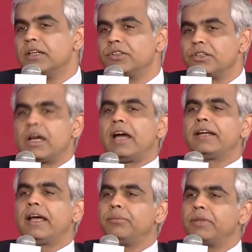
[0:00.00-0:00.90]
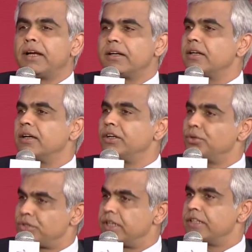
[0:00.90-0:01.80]
So it's high time that
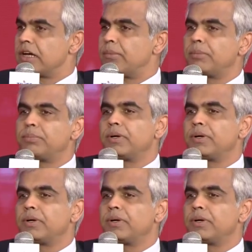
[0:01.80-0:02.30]
new cities come up.